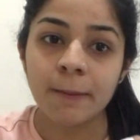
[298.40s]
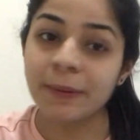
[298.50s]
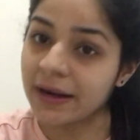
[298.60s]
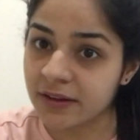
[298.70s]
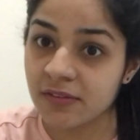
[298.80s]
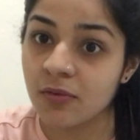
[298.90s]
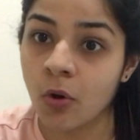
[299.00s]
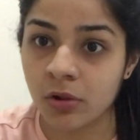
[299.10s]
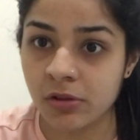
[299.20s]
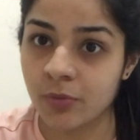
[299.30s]
practice
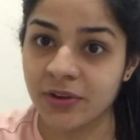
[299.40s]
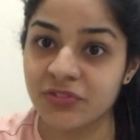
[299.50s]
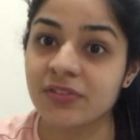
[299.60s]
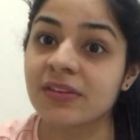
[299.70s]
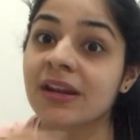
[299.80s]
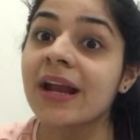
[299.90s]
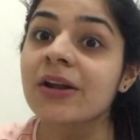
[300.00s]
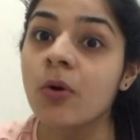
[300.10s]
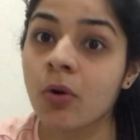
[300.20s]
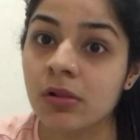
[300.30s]
all the questions,
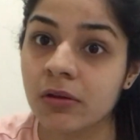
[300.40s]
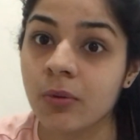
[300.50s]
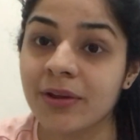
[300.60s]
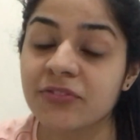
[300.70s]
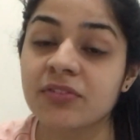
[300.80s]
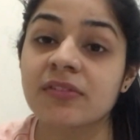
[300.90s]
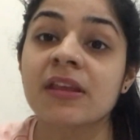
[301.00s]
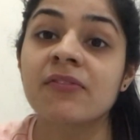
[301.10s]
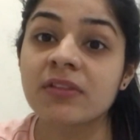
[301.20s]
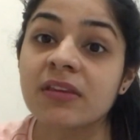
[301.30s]
write all the questions,
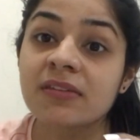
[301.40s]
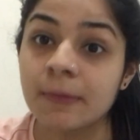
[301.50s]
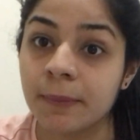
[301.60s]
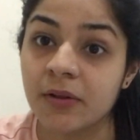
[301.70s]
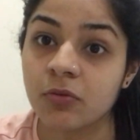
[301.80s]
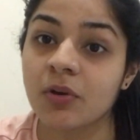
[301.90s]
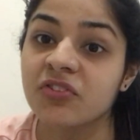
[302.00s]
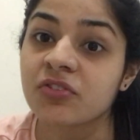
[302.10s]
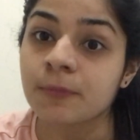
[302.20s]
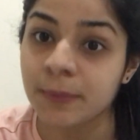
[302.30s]
even the simplest question,